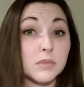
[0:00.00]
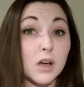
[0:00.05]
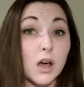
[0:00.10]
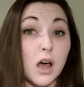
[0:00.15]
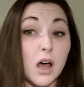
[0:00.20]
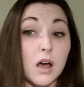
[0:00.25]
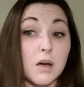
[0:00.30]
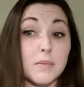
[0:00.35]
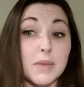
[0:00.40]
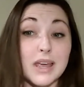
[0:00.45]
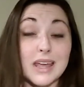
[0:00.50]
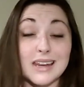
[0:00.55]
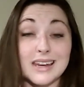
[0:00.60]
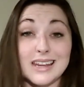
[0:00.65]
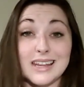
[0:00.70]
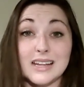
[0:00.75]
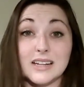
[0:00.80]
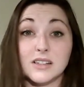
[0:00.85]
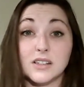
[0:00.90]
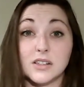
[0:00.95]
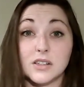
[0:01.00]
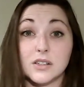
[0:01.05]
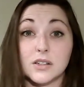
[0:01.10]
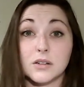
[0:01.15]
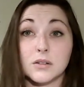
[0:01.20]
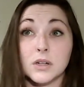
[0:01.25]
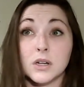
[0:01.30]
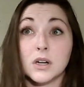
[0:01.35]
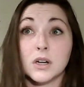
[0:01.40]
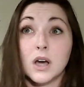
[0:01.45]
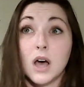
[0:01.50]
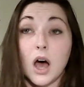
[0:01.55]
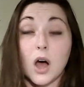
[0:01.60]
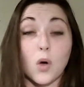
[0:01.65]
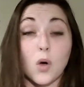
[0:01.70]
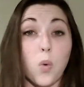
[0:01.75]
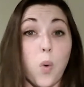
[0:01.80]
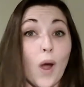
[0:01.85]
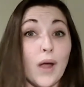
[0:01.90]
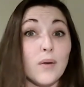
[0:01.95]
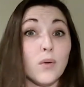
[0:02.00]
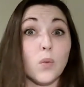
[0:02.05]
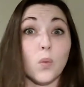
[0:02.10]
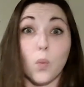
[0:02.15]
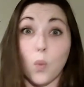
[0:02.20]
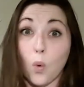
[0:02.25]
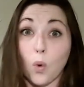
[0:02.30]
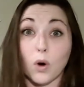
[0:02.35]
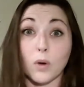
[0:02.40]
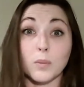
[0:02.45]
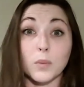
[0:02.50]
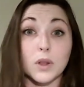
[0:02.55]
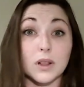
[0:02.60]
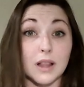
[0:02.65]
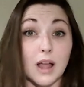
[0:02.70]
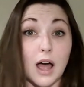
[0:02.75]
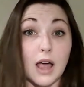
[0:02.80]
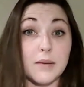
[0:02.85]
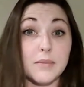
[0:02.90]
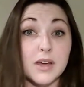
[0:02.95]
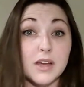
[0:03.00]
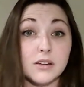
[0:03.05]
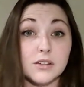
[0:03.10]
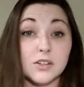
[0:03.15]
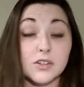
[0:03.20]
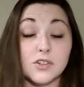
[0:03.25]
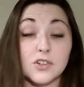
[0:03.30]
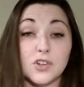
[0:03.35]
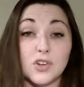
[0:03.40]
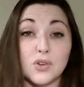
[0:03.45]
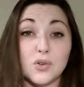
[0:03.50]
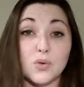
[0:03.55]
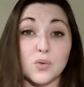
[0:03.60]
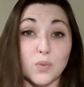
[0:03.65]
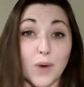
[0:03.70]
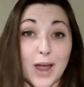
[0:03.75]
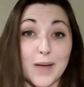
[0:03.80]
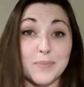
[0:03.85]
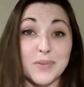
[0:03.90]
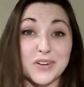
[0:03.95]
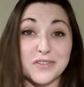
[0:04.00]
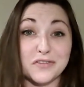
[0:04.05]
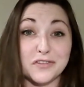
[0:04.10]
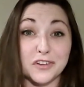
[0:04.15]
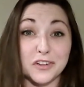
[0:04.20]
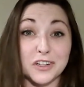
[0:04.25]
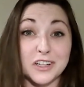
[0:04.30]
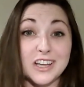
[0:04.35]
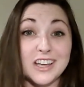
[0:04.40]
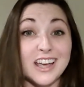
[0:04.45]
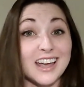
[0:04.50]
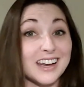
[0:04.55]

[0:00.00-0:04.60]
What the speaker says: It needs a quite warm climate to ripen fully.